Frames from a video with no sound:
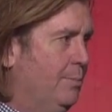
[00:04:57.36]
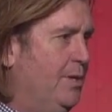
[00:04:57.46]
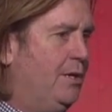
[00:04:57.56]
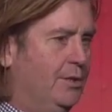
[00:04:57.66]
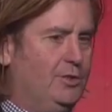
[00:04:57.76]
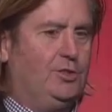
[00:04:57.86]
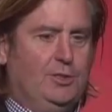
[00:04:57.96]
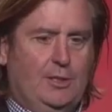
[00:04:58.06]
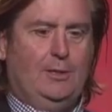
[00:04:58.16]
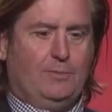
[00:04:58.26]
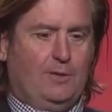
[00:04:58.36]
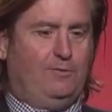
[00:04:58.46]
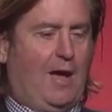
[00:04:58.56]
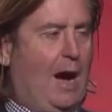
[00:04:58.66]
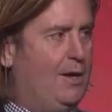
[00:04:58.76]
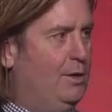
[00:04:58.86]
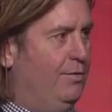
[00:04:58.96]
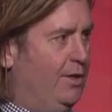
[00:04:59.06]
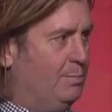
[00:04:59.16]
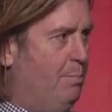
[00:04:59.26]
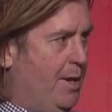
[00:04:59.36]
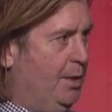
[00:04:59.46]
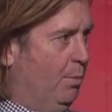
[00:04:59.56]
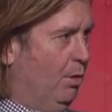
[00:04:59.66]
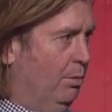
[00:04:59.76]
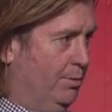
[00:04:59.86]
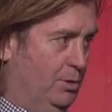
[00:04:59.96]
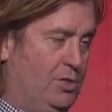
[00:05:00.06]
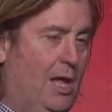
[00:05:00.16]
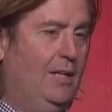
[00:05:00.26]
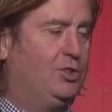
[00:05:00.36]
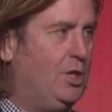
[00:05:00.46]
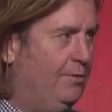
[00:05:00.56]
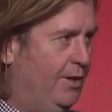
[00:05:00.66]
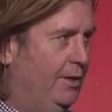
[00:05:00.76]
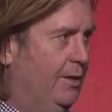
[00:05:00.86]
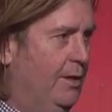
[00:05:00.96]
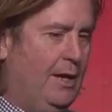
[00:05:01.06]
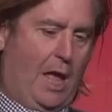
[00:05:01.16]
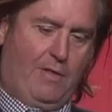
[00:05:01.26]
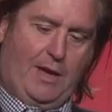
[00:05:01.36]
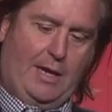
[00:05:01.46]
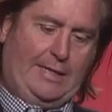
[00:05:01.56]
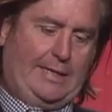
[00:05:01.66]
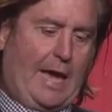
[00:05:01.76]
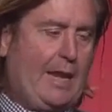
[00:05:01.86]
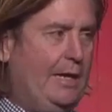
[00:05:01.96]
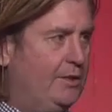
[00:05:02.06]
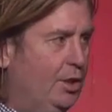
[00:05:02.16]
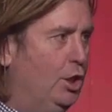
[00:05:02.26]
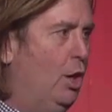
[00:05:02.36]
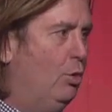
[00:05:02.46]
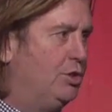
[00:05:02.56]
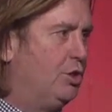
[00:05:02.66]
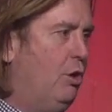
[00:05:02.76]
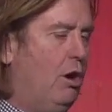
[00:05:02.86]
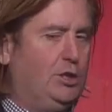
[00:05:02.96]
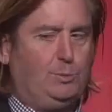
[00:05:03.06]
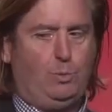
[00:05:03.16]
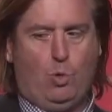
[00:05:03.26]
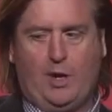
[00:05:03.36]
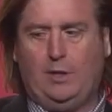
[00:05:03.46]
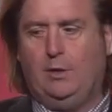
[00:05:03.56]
because the value of it is minimal. There's lots of it, and they got to get it at the lowest cost point.